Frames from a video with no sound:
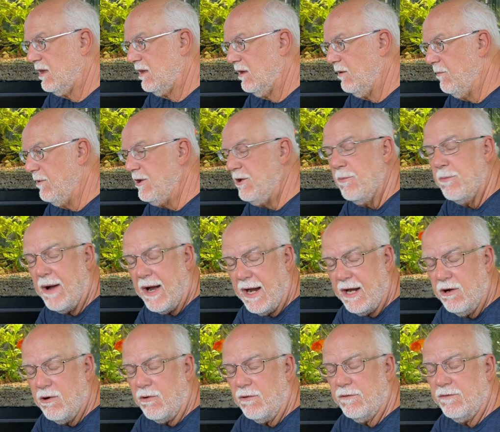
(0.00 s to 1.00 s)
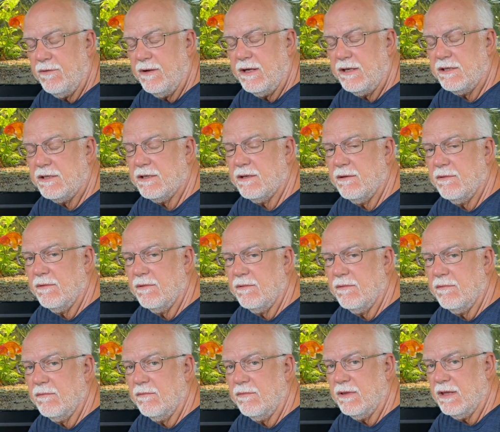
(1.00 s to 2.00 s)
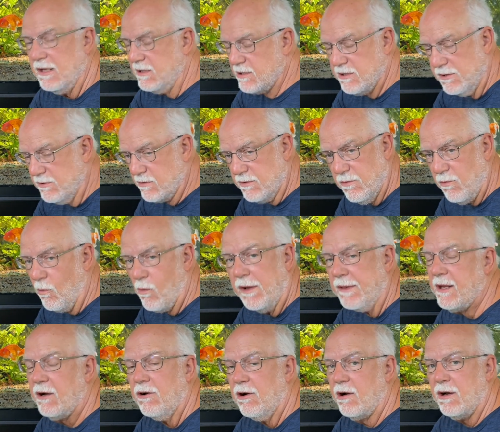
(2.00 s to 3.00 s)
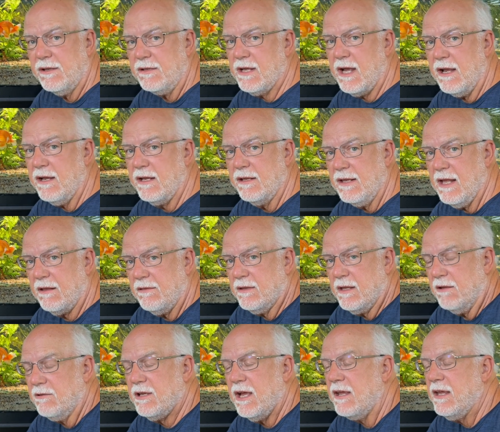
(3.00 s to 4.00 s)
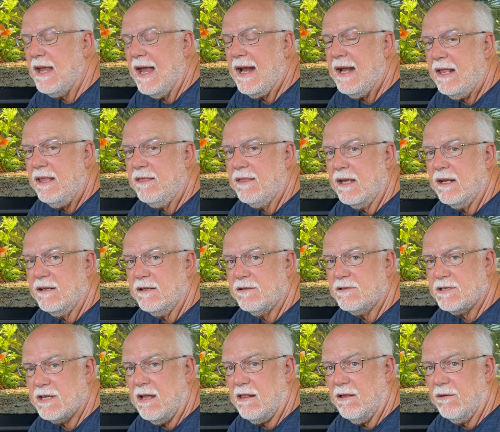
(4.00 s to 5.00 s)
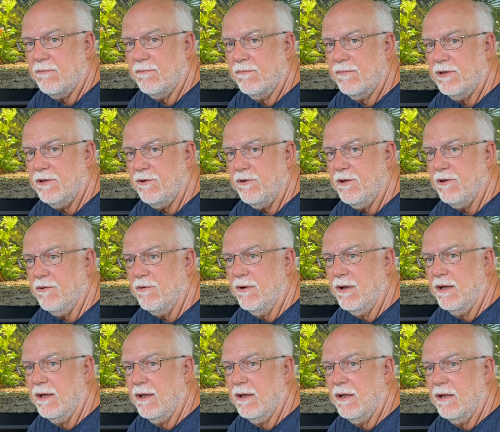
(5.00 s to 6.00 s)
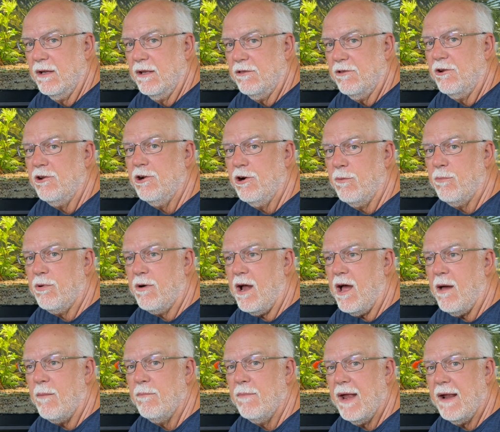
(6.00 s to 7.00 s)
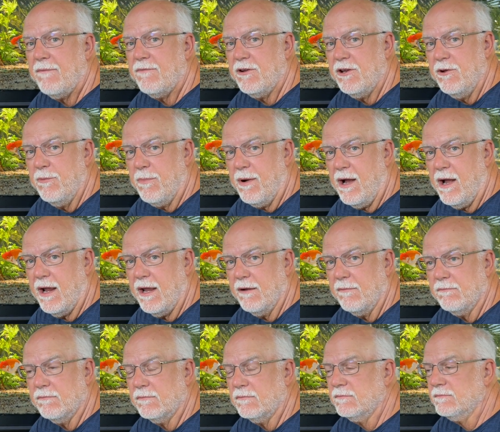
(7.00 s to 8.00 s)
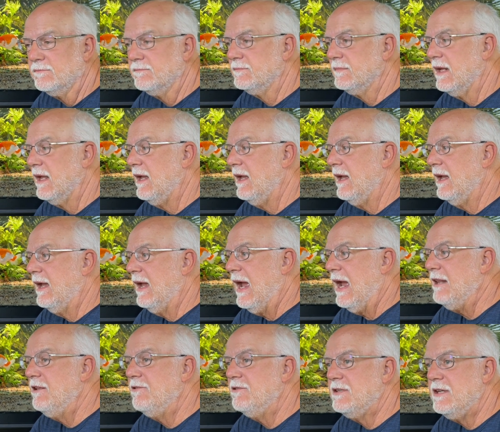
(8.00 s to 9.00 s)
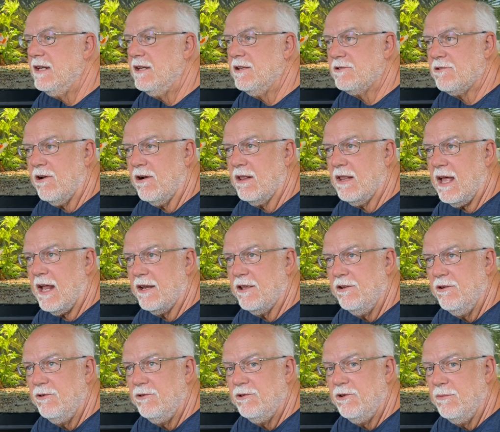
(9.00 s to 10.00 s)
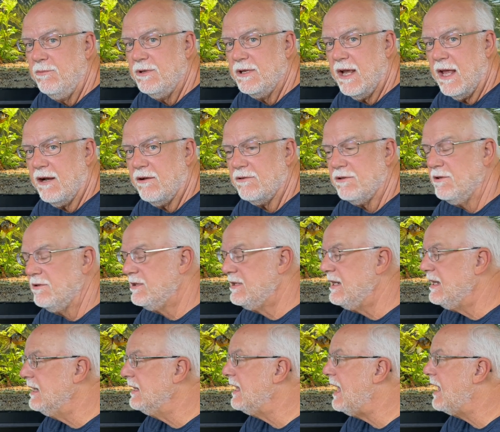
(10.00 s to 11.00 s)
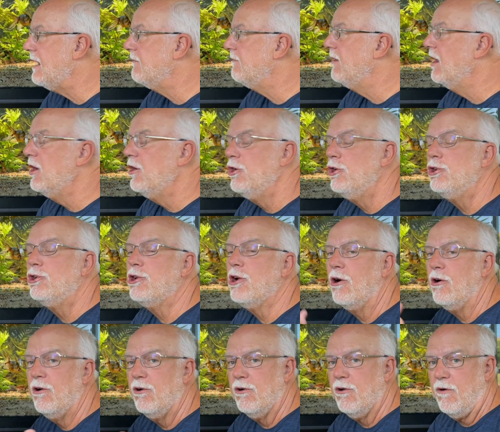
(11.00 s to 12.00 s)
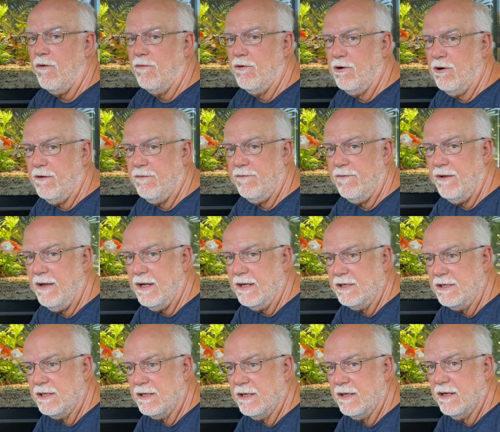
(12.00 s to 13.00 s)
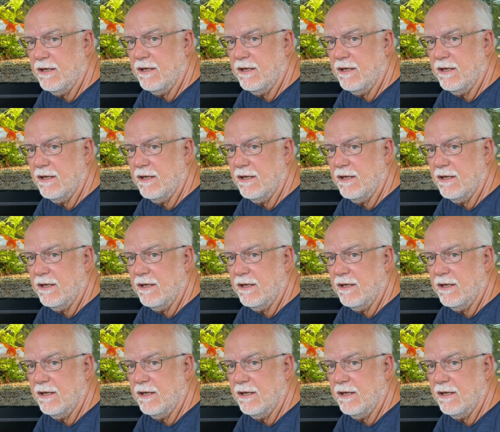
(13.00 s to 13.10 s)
when you buy goldfish, this is what they're going to tell you. They'll tell you anything to sell them to you. They're your problem after you buy them. And you see this on a lot of YouTube channels. You see a lot of turnover of fish.